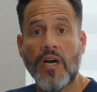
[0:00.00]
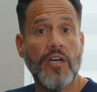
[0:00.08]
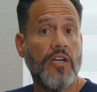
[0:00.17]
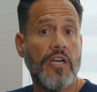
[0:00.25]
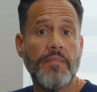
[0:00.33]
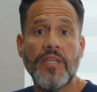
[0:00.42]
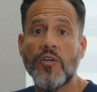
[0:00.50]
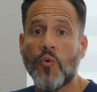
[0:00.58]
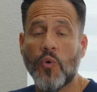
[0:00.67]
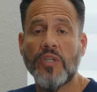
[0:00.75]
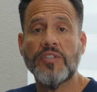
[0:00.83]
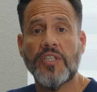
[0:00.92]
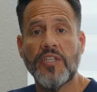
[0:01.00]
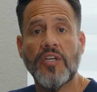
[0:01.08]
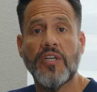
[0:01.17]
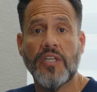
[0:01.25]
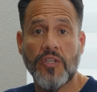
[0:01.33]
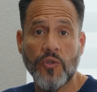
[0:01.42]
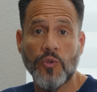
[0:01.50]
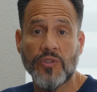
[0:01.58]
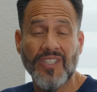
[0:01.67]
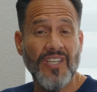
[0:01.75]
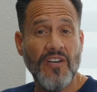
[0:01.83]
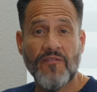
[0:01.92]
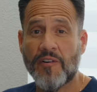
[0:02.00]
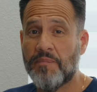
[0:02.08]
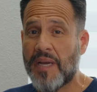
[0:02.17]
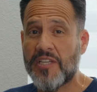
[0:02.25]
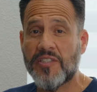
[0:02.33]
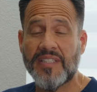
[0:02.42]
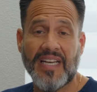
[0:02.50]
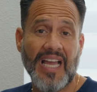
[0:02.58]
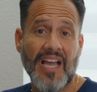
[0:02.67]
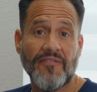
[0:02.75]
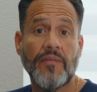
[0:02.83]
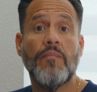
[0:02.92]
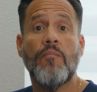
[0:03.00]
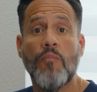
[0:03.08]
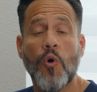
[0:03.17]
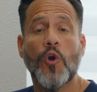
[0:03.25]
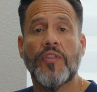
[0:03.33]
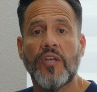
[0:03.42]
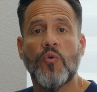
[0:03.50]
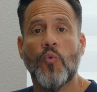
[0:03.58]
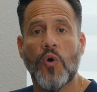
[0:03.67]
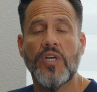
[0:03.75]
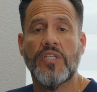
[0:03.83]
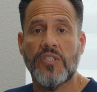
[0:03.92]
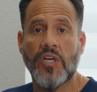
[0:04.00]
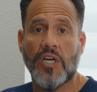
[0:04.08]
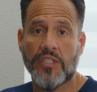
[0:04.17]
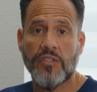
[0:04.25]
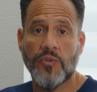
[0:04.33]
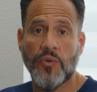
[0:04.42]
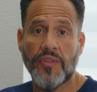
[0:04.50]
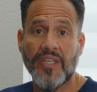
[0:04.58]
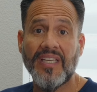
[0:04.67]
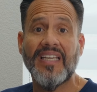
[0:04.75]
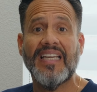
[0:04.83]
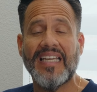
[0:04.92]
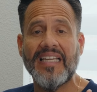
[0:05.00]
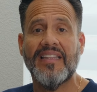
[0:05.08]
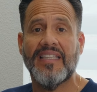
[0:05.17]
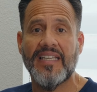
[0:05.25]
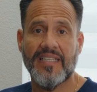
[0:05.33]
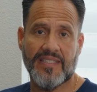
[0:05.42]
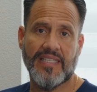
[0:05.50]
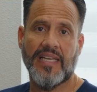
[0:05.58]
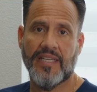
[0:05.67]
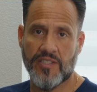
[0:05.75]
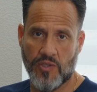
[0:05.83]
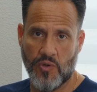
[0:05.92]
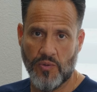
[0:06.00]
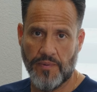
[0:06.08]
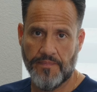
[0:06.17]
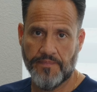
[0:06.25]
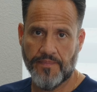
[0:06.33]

are gonna be the ones that you're gonna use for patients that have more than one dark tooth in the aesthetic zone.